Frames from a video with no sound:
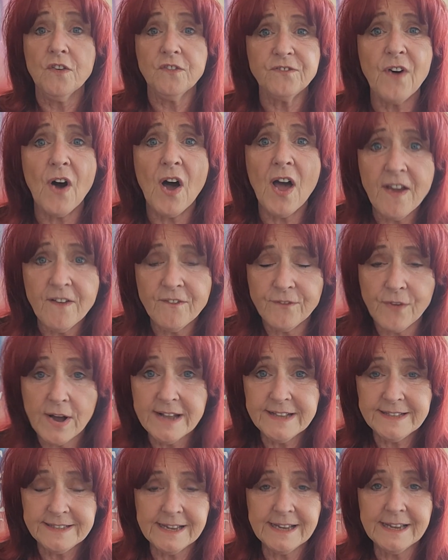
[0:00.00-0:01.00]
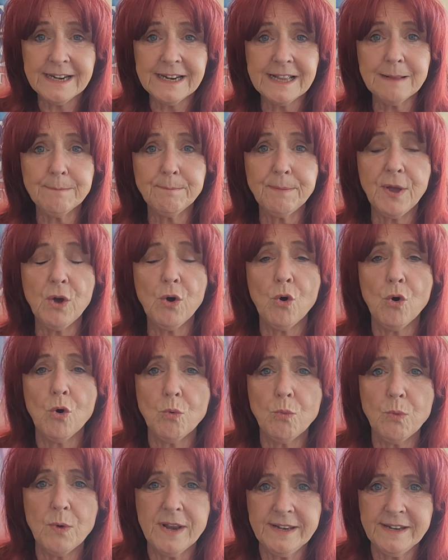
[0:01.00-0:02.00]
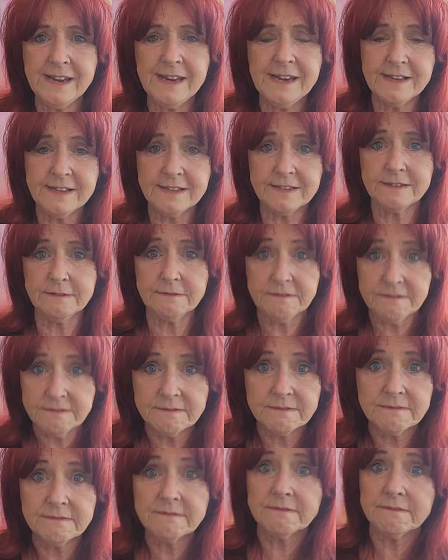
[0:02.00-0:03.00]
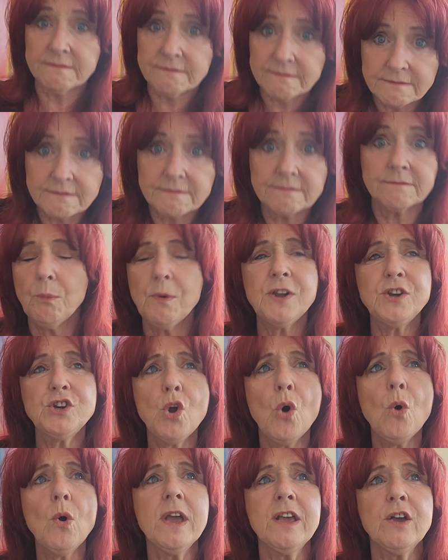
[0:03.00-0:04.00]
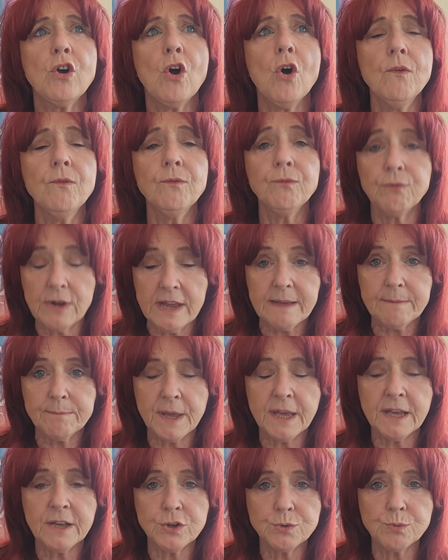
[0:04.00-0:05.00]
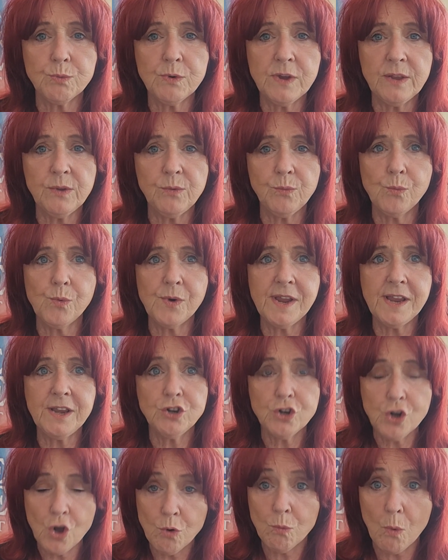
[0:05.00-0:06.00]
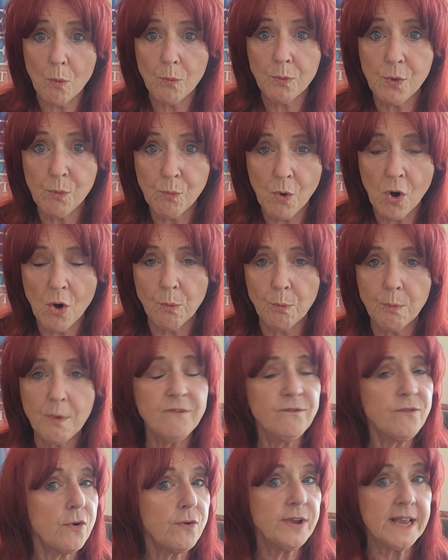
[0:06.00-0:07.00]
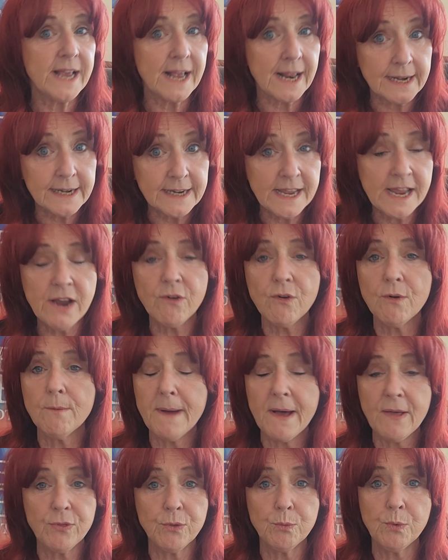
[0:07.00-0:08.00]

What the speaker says: firefighting a little bit, or we're needing to, we're not in conflict because we know what we want. We're very clear about the